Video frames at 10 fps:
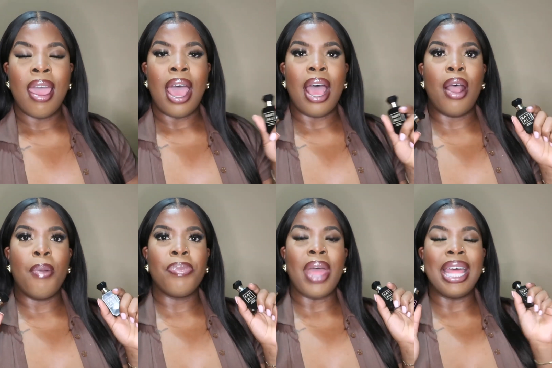
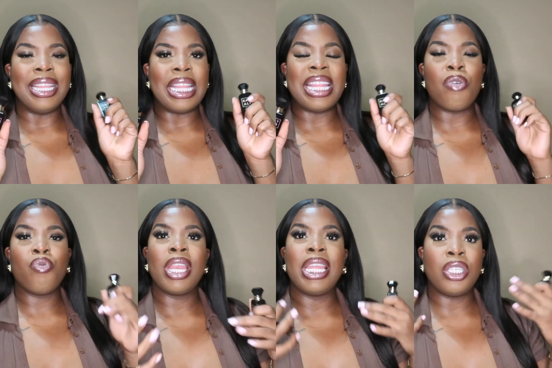And they're
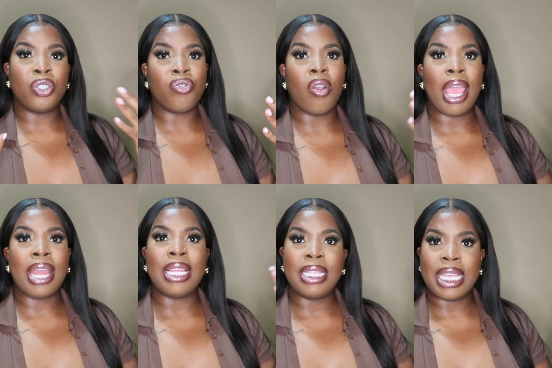really strong
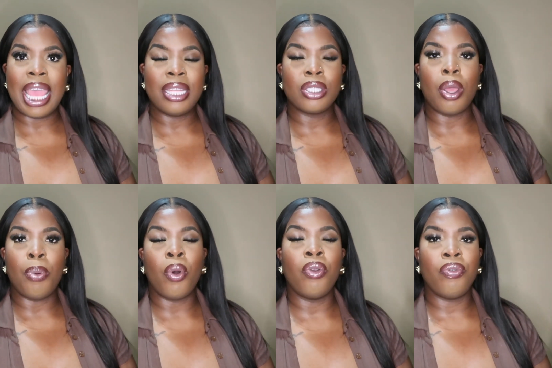and intense
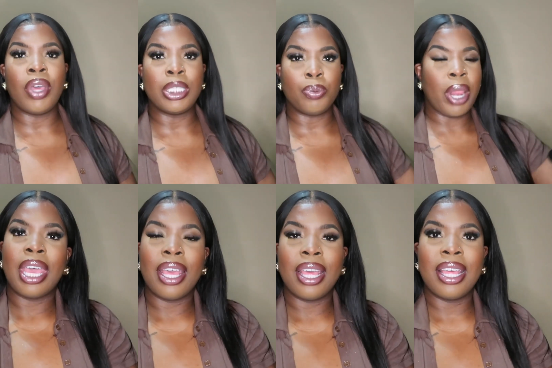upon first spray.
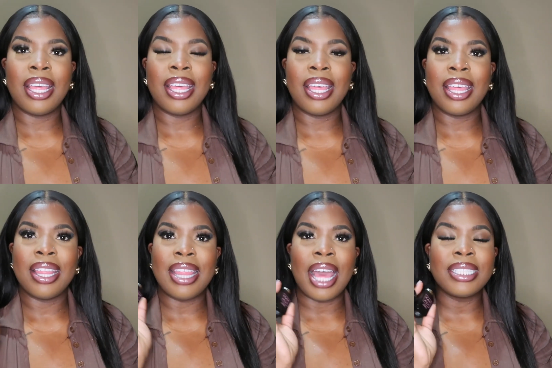
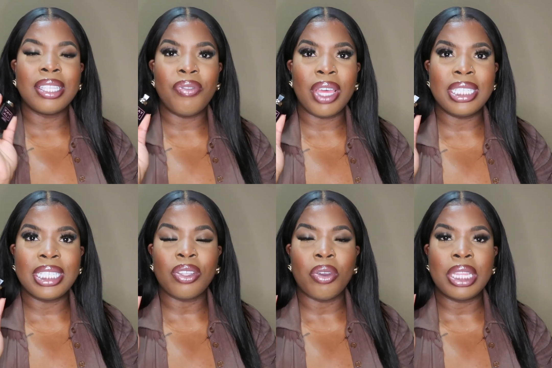That's the
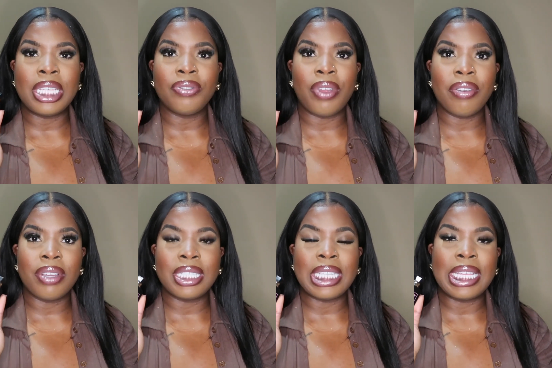verdict on these
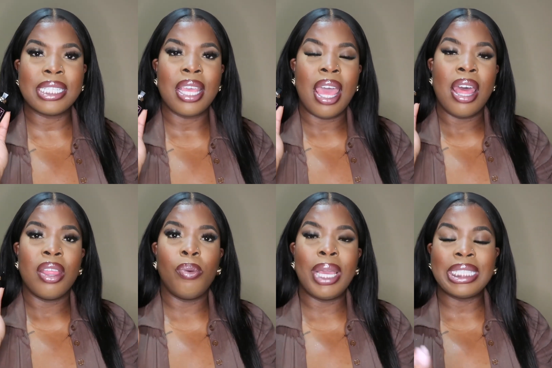fragrances.
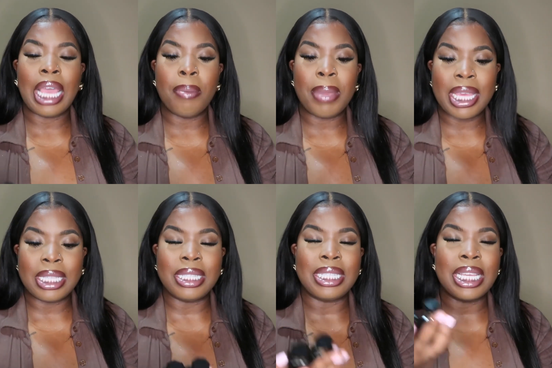The wear time
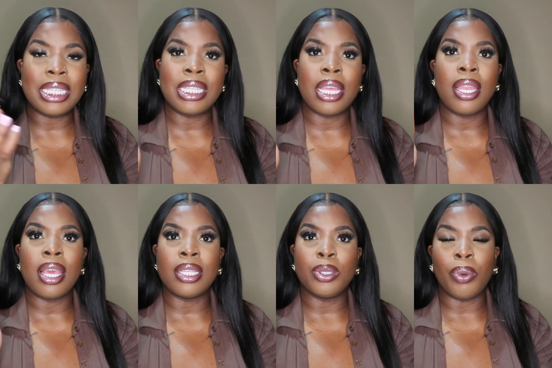is decent
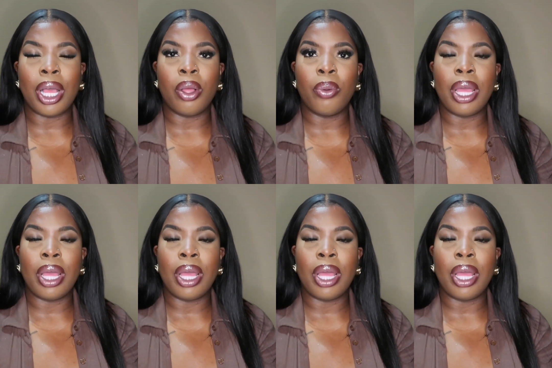as well.